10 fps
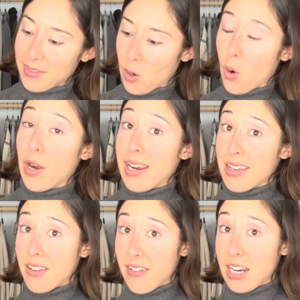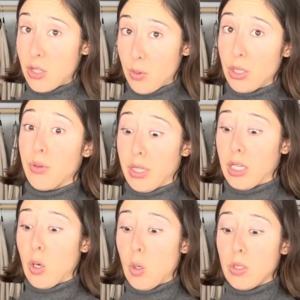Or I guess if it gets really
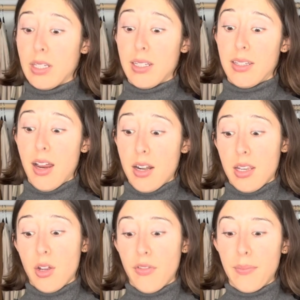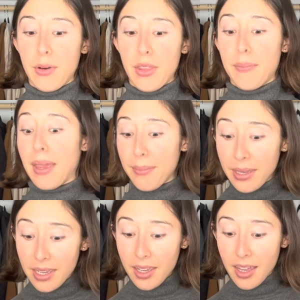cold, since it's already November, then
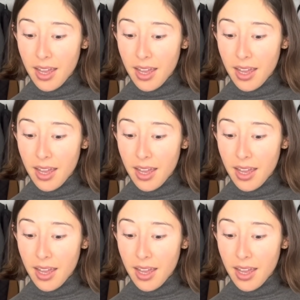maybe